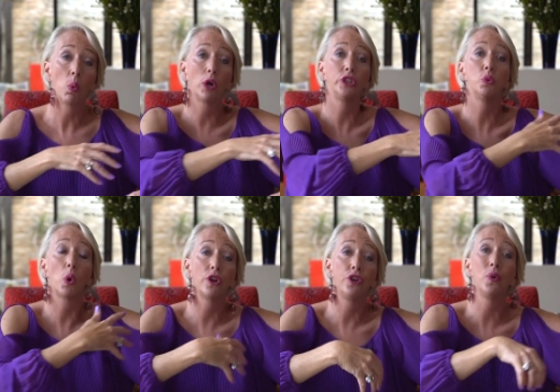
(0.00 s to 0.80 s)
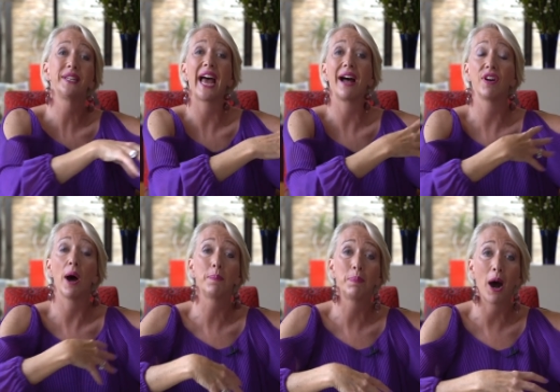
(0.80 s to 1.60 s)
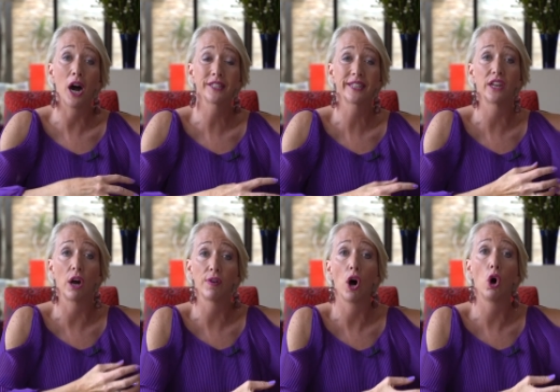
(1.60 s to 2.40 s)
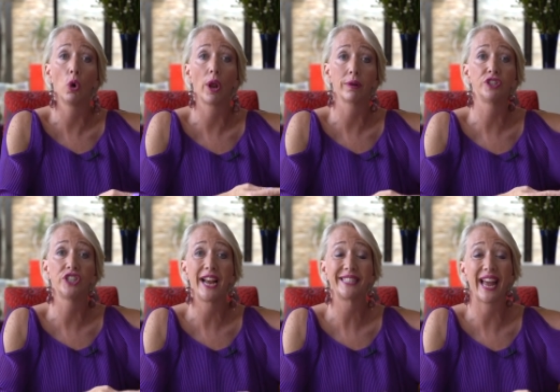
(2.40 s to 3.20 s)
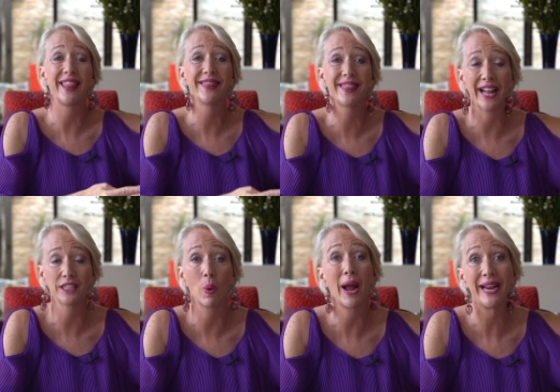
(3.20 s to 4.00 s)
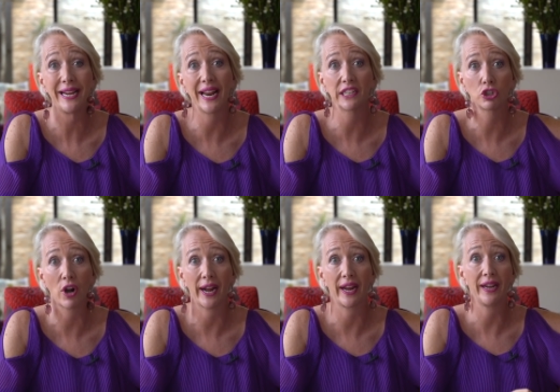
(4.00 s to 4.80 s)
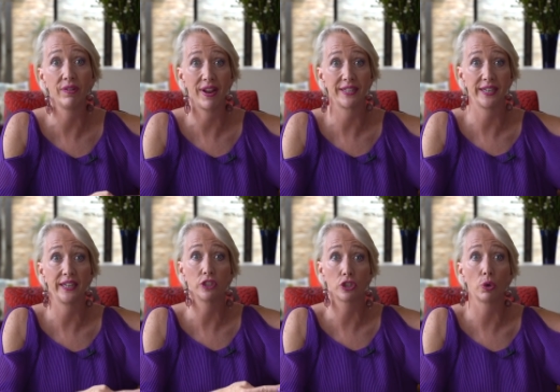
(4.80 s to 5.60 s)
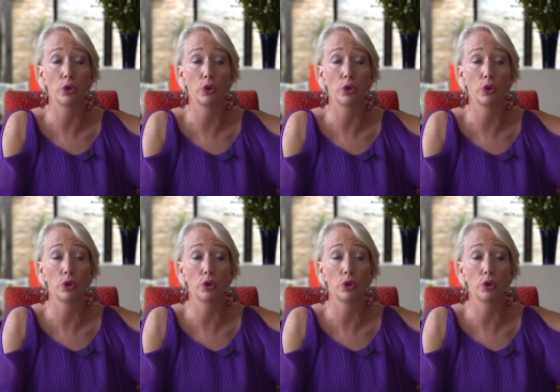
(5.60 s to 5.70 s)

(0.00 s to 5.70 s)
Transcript: What you want to do is have a basket of a whole lot of shares. And that's why index tracking investing is so